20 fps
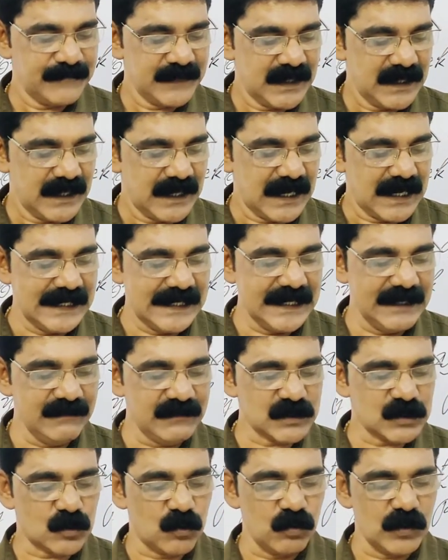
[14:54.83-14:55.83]
uh
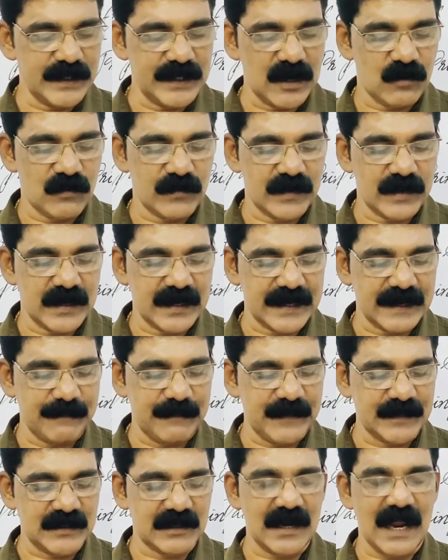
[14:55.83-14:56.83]
leave school now,
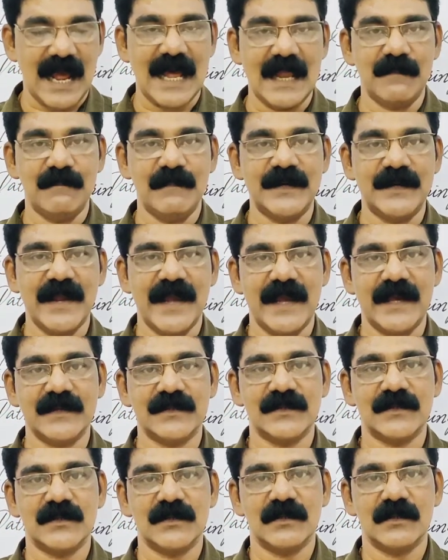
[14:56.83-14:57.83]
repeated Albert
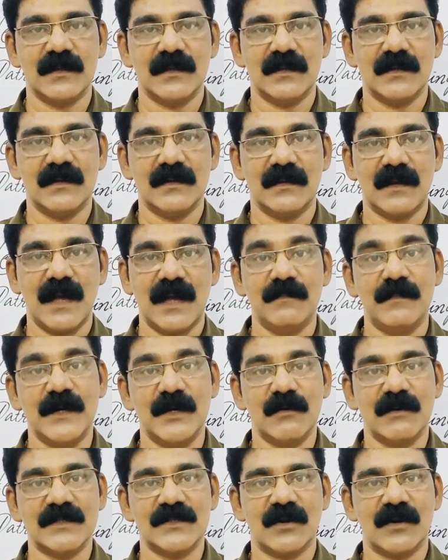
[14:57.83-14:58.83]
Einstein. Albert
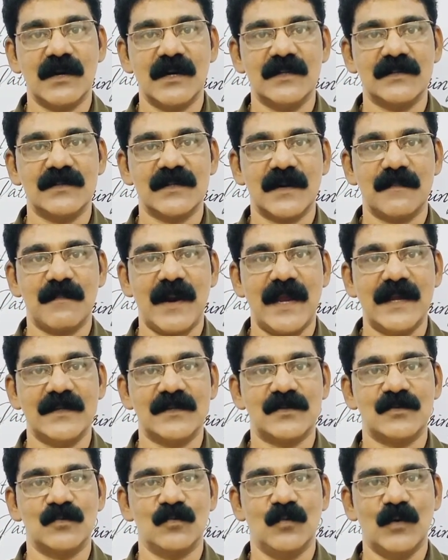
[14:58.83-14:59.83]
was really
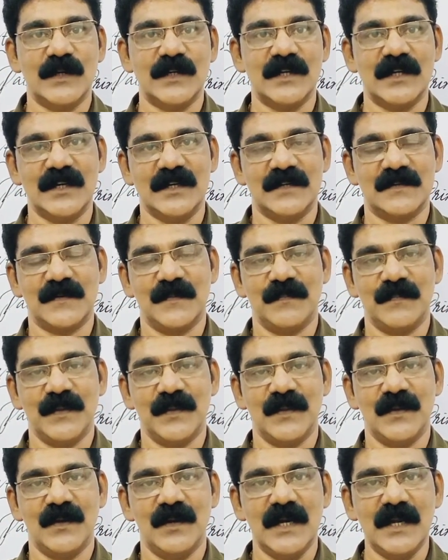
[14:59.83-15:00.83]
surprised, wondered,
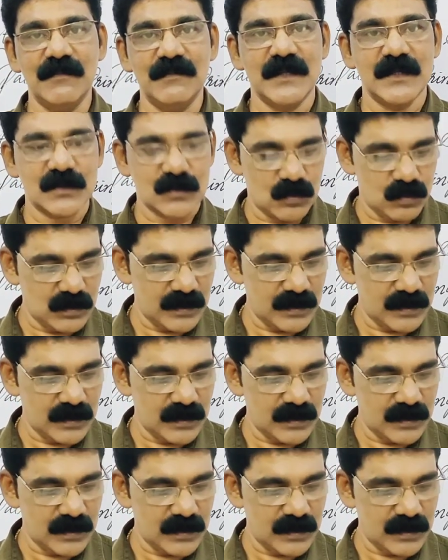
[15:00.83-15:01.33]
leave the school